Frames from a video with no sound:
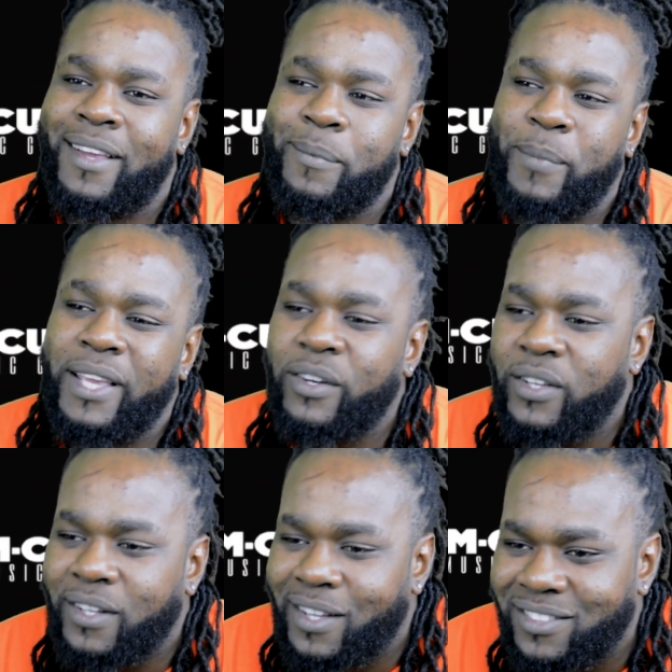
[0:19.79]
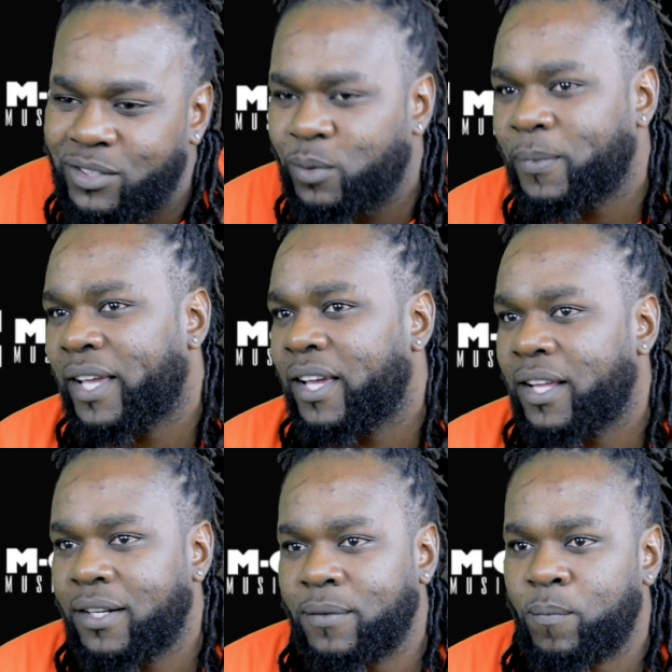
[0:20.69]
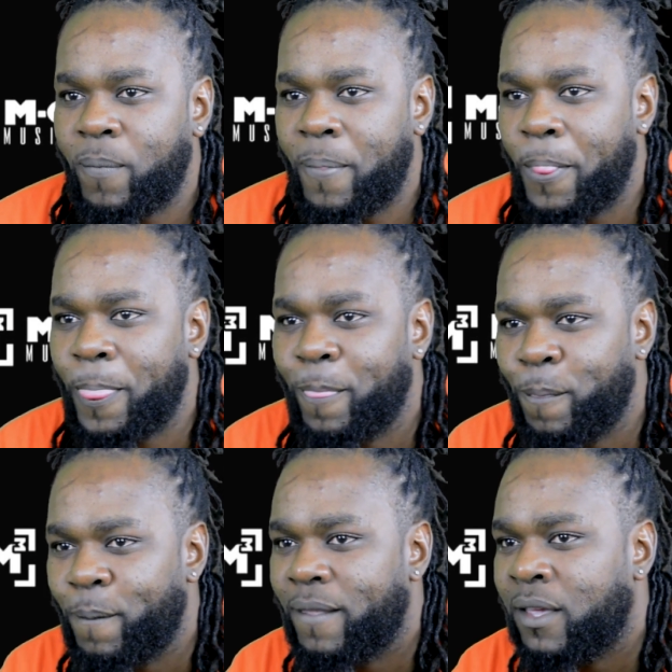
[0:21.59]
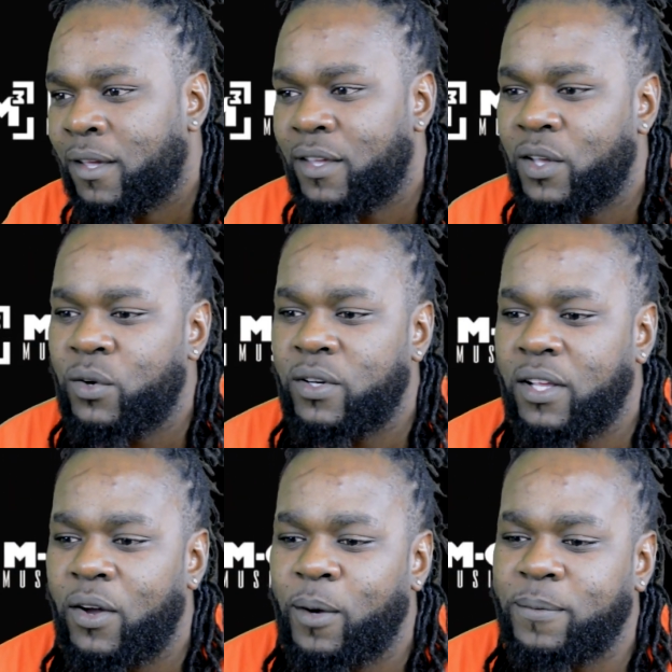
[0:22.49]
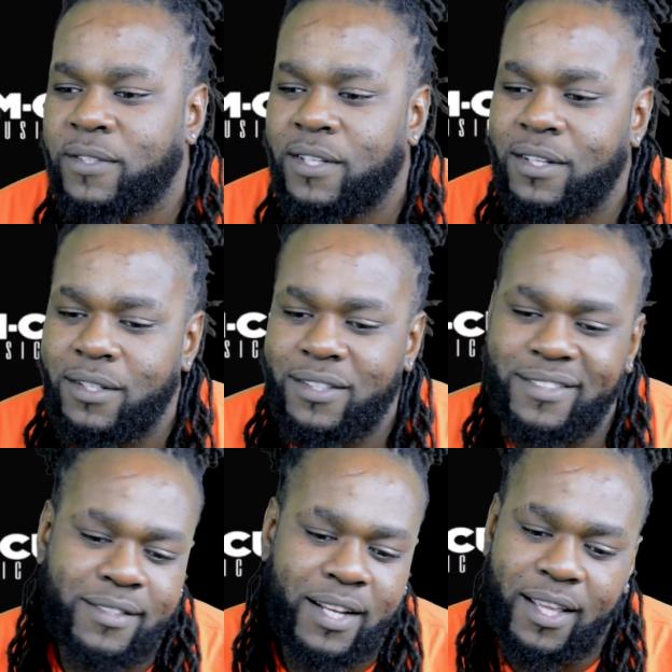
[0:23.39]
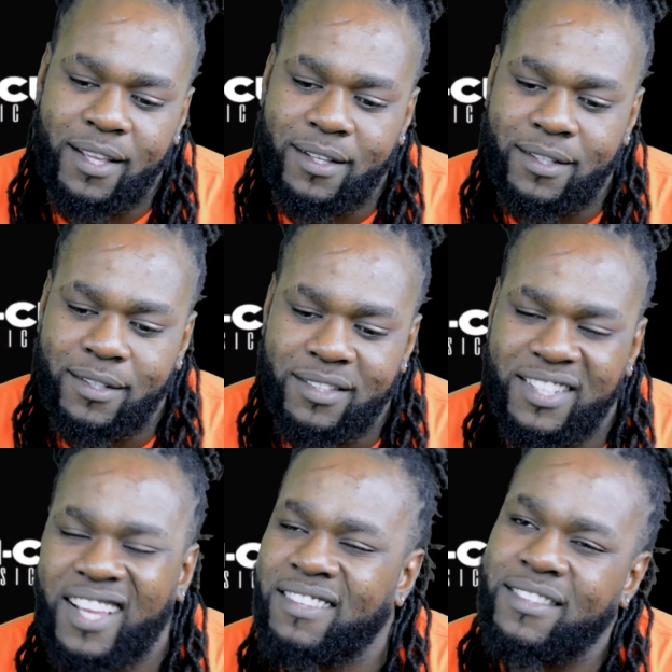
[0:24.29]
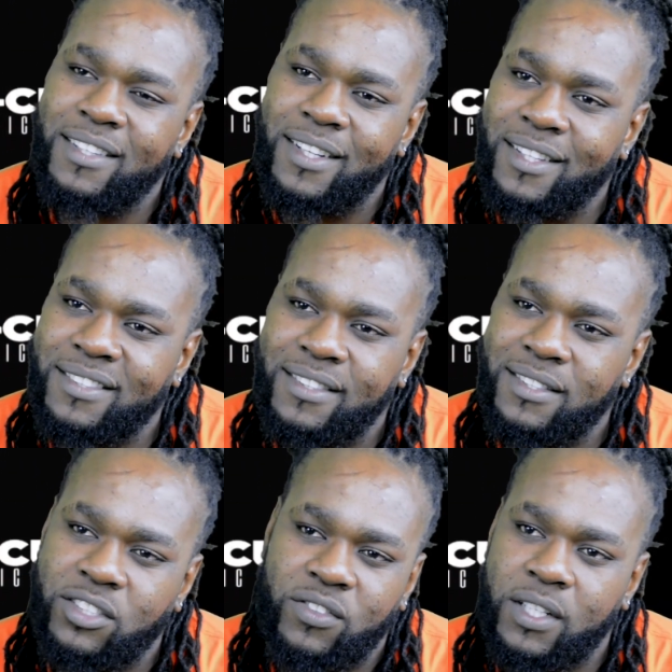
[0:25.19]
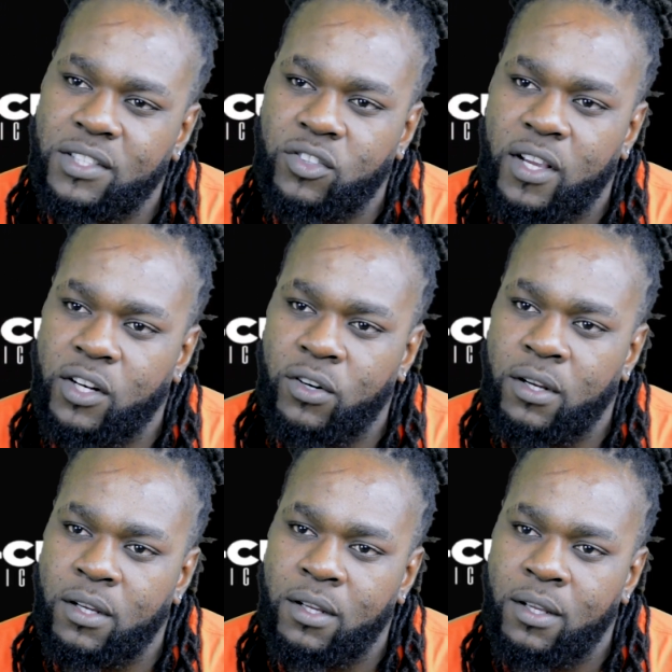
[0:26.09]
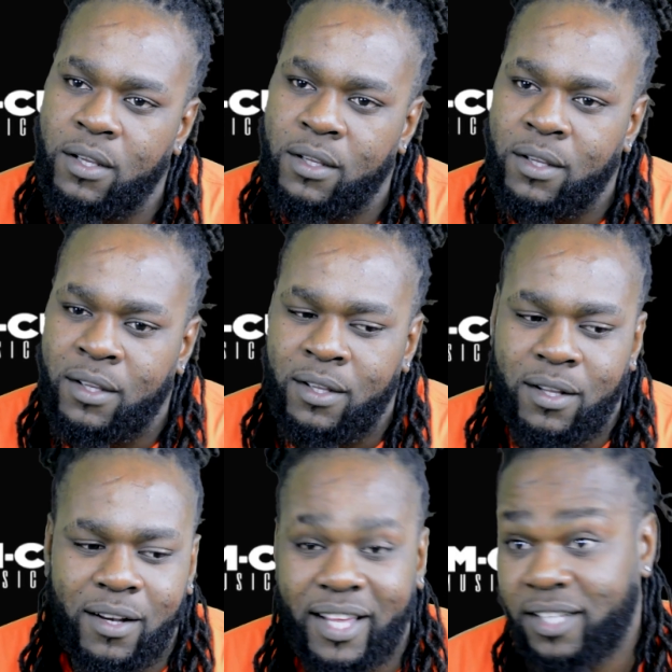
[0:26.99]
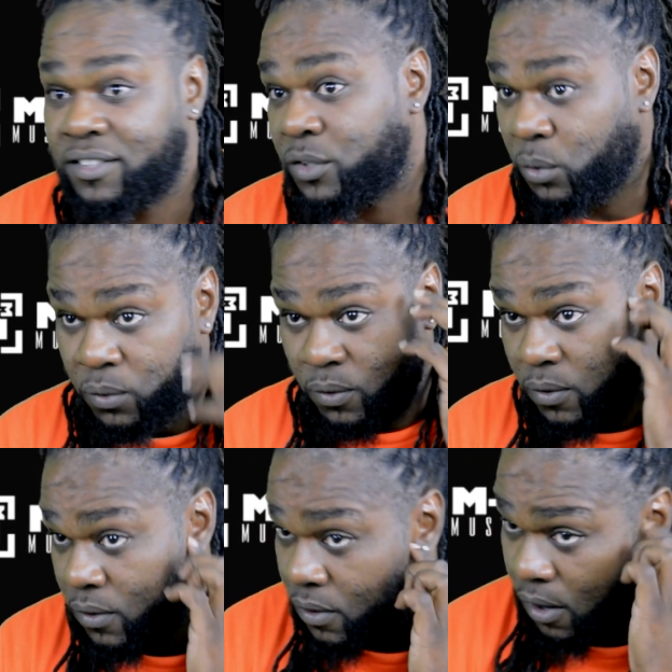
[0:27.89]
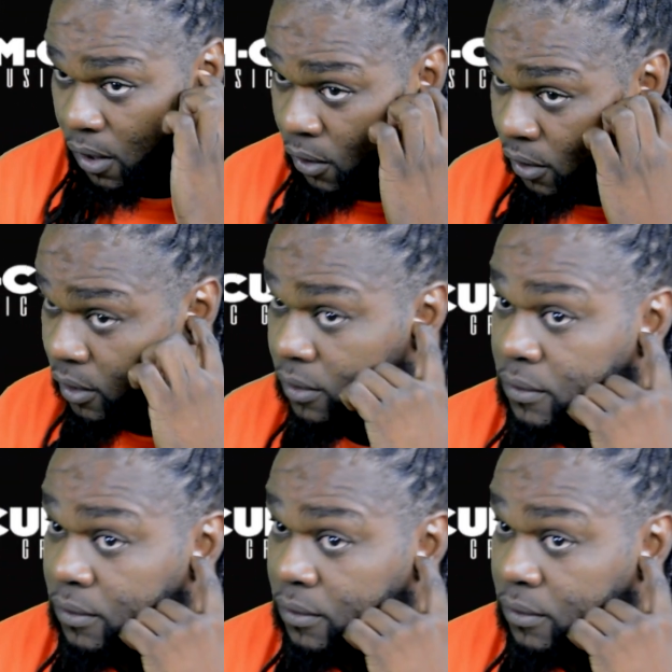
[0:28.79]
Being on the consumer end, your only obstacle is like shiesty niggas in the streets trying to lace you or